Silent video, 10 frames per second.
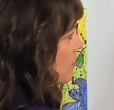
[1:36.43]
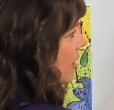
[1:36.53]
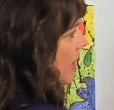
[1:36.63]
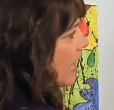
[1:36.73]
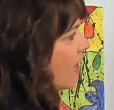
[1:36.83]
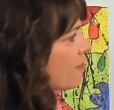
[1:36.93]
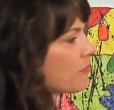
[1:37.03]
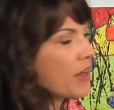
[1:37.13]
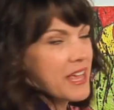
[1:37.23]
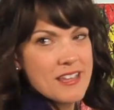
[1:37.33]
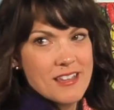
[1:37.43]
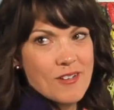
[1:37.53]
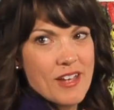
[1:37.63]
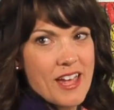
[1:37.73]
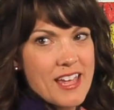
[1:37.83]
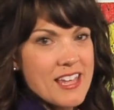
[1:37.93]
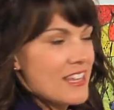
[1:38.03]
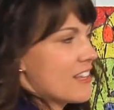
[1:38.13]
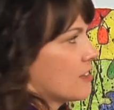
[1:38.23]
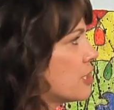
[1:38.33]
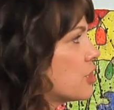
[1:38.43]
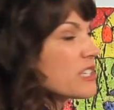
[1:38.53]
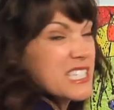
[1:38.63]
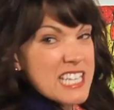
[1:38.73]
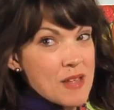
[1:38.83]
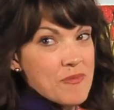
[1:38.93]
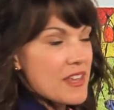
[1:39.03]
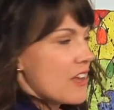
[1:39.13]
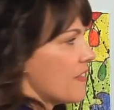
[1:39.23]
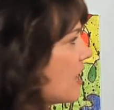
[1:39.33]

about halfway, okay? Let's do the same thing on